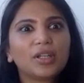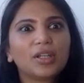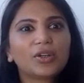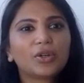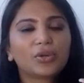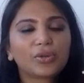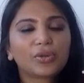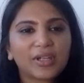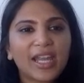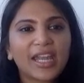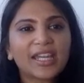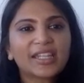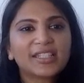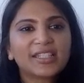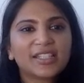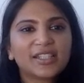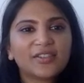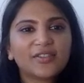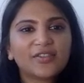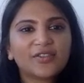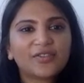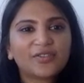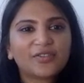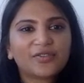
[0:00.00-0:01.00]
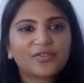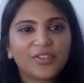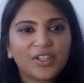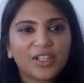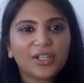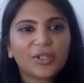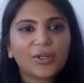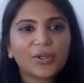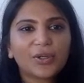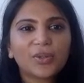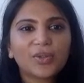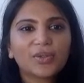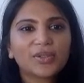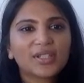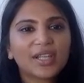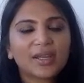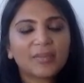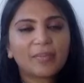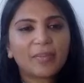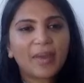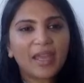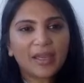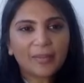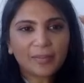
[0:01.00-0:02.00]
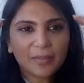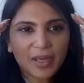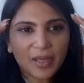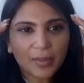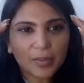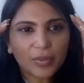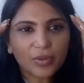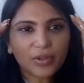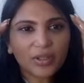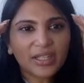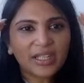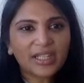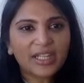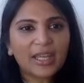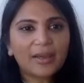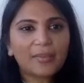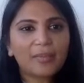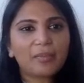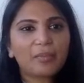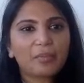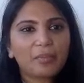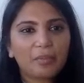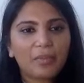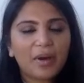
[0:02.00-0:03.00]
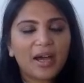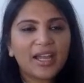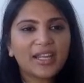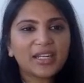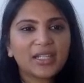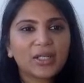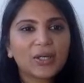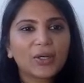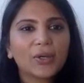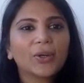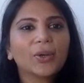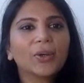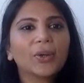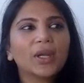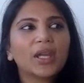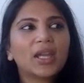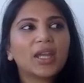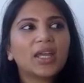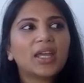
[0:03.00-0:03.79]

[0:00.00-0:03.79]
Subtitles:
creative videos that make people in their mind go,